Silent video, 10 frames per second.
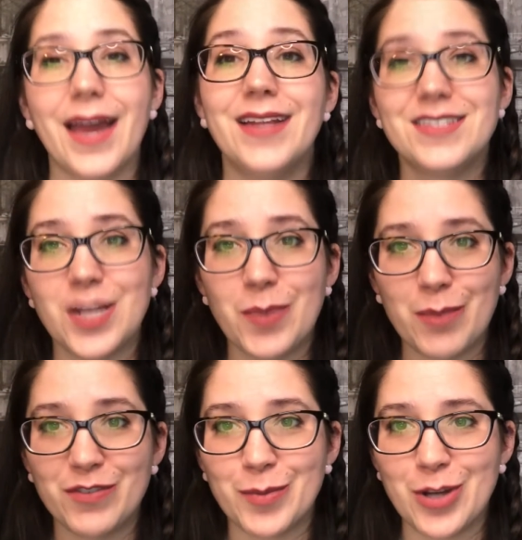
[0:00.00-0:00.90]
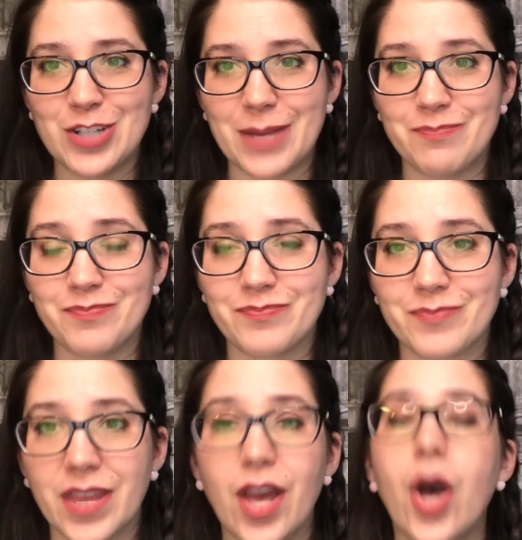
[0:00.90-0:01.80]
And stay pumped for BeauGen.
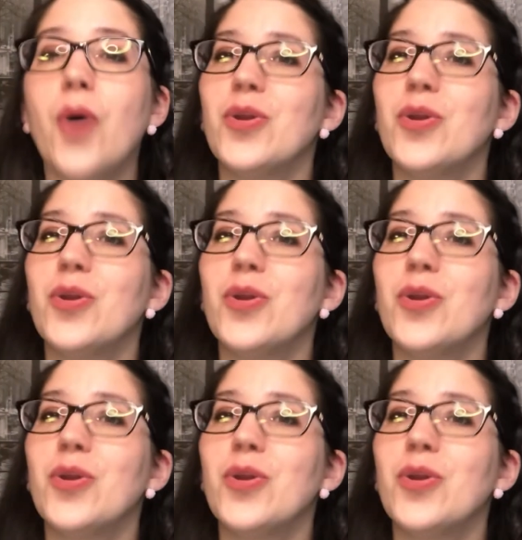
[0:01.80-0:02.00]
Oh,